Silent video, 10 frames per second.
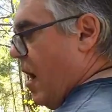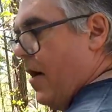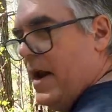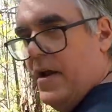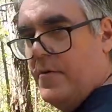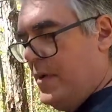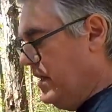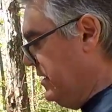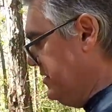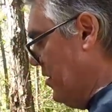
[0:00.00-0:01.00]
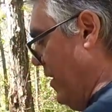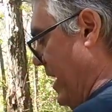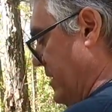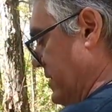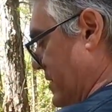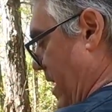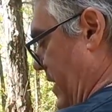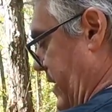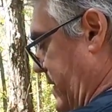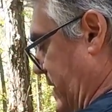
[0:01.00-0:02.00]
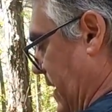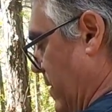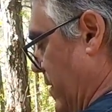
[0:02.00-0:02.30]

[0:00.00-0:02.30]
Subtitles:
right, everybody, let's go ahead and take a look at